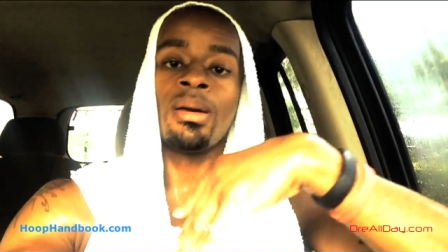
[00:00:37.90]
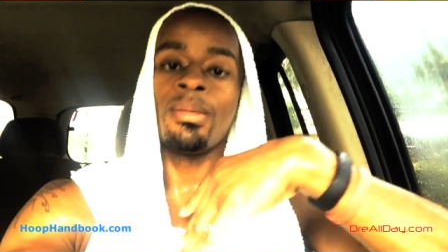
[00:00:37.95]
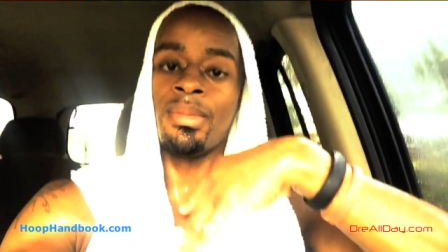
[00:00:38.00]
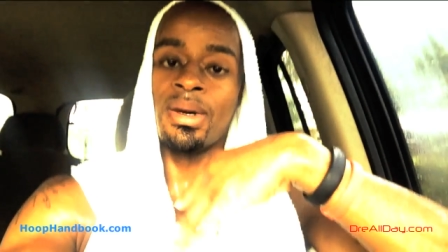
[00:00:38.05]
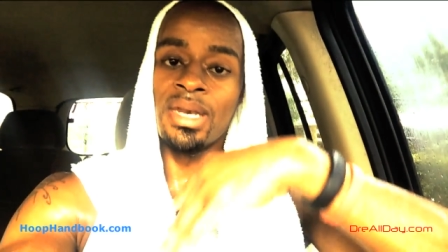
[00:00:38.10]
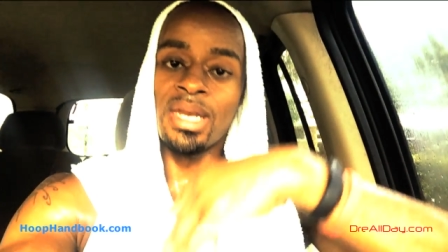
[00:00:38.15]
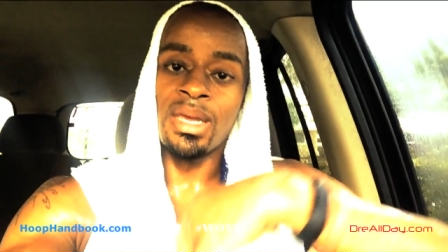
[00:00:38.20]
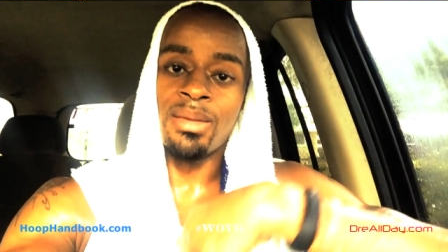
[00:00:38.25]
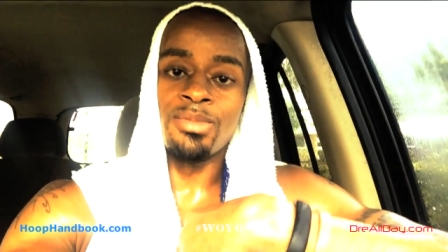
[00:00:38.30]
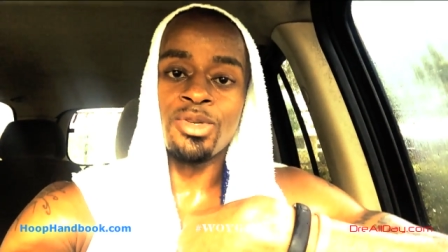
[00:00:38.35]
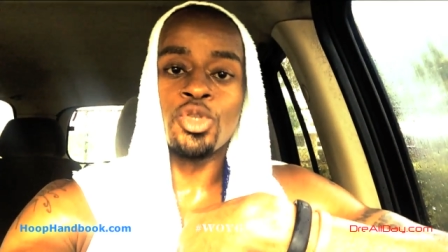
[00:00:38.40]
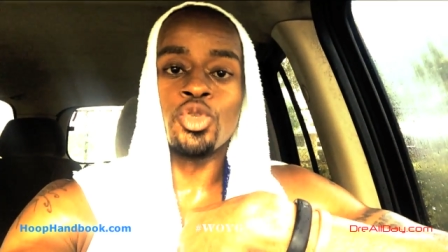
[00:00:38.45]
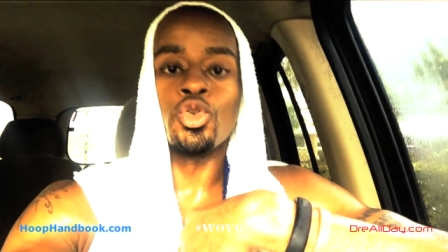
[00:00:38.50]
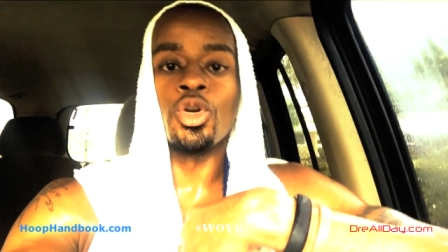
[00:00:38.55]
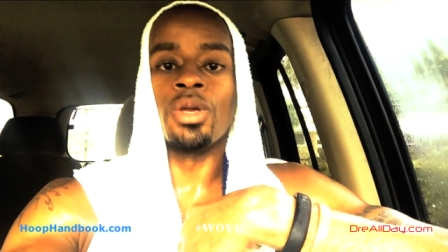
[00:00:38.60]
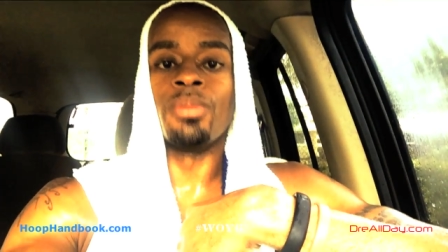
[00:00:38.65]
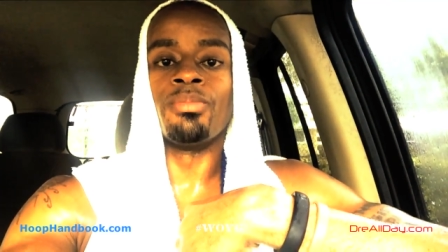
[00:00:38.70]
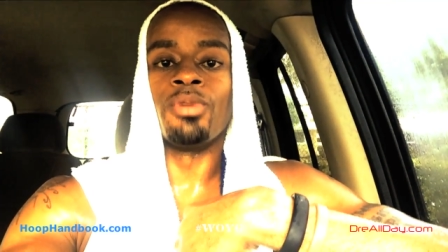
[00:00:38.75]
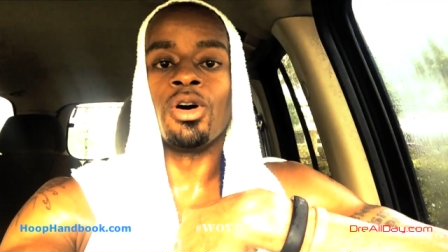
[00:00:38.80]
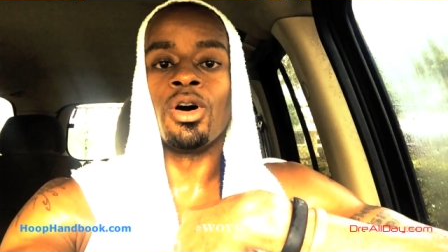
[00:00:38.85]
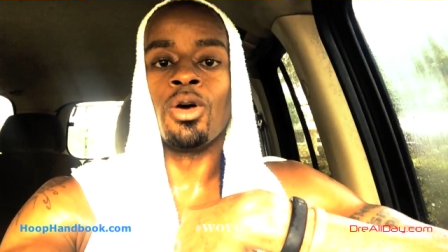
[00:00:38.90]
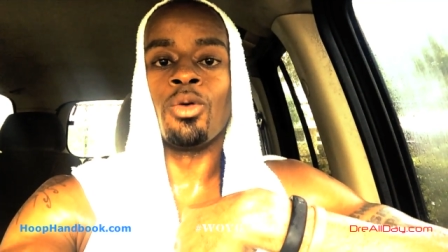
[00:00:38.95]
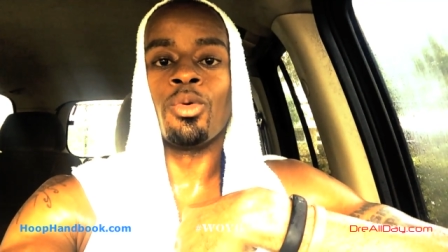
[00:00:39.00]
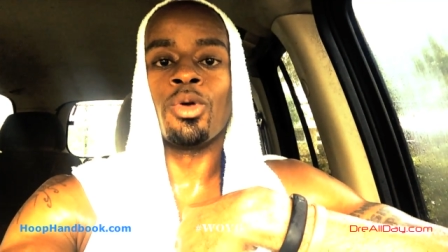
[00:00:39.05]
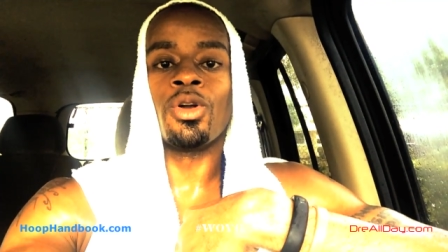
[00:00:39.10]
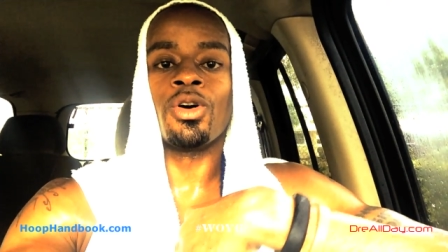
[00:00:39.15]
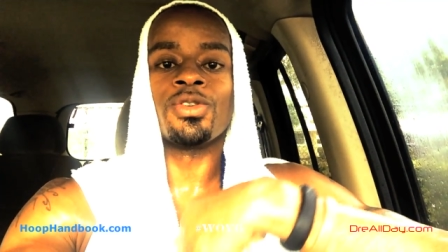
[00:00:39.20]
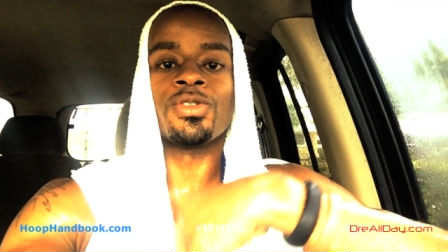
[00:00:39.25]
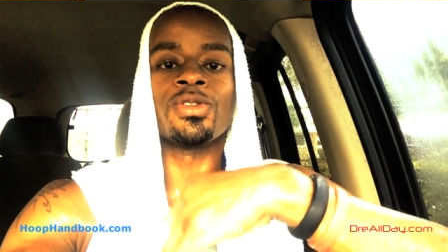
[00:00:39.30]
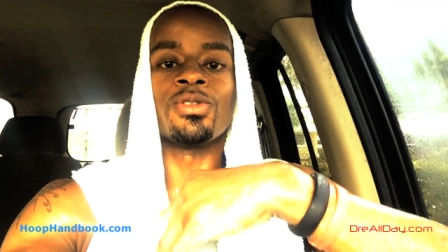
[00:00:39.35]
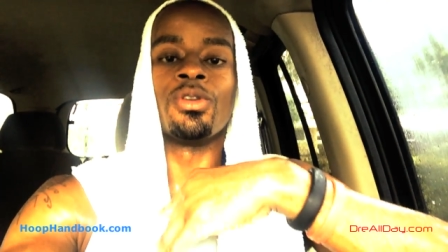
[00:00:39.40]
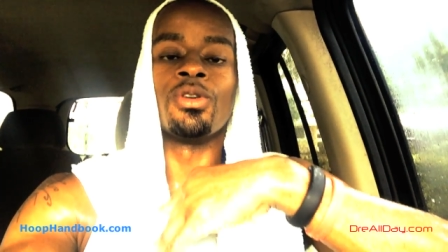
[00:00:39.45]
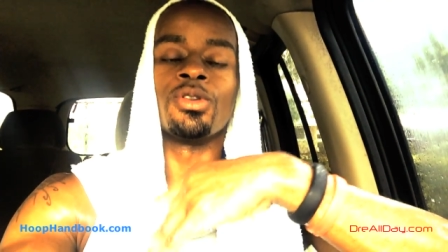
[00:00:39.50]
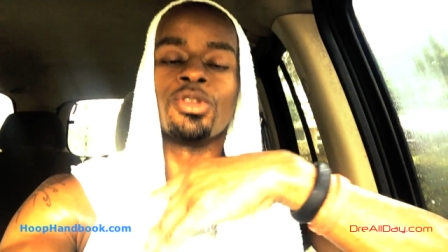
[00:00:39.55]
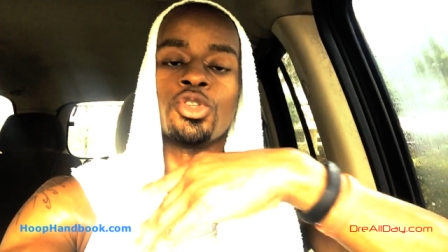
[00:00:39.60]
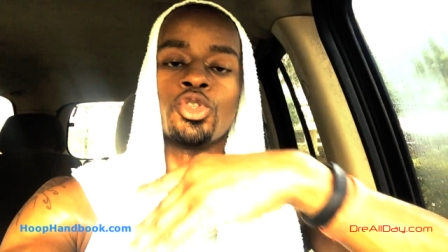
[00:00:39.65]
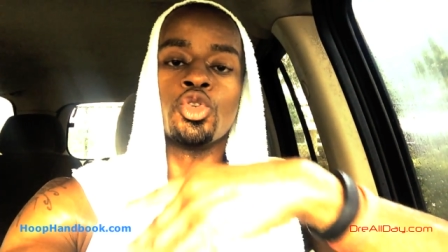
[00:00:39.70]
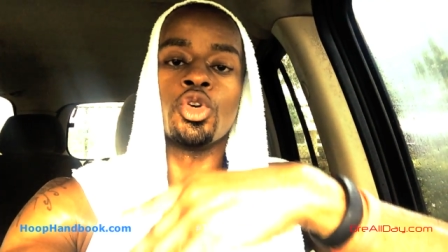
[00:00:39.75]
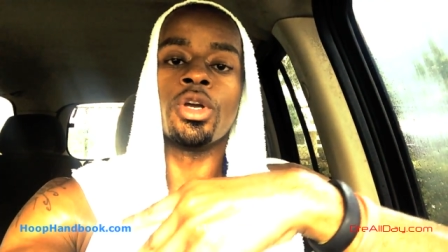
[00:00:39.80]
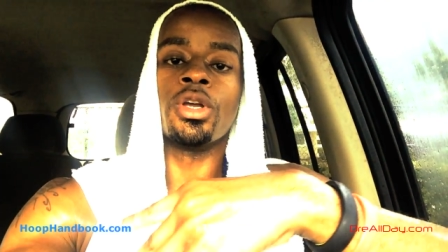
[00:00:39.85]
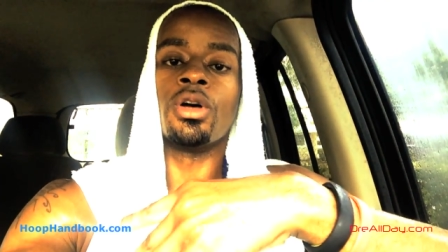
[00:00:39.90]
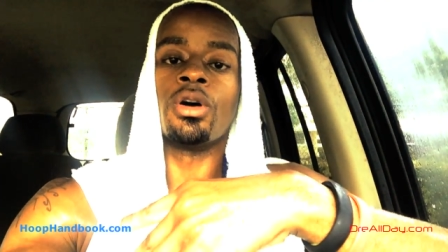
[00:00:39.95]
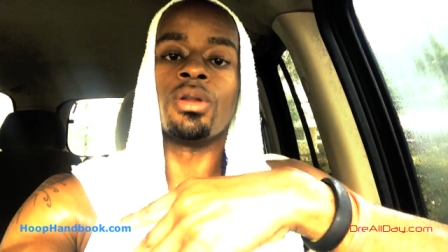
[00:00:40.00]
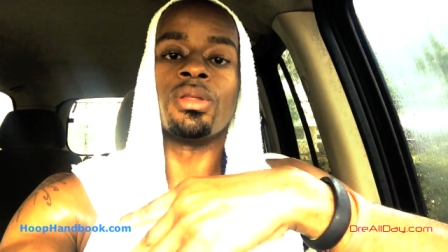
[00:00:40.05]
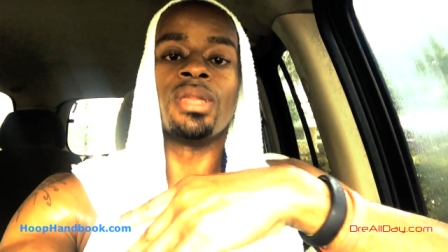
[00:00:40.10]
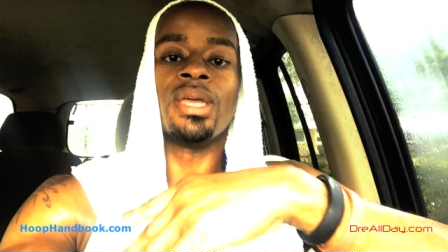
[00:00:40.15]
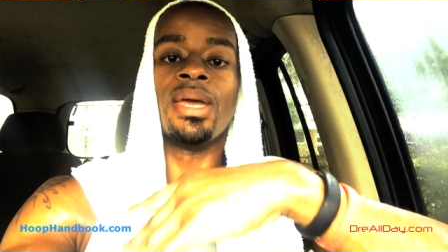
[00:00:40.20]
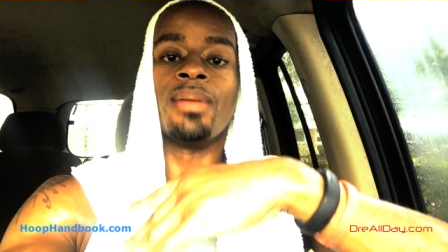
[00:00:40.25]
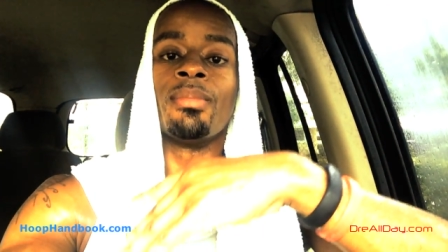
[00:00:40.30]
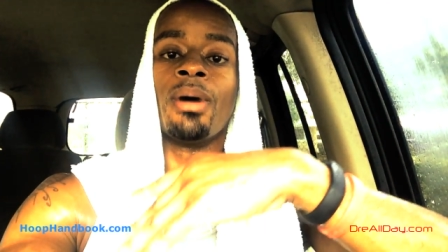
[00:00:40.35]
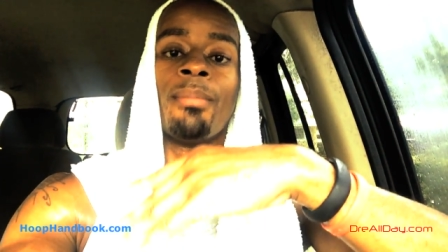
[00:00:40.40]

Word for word: my name is Dre Baldwin, also known as Dre All Day.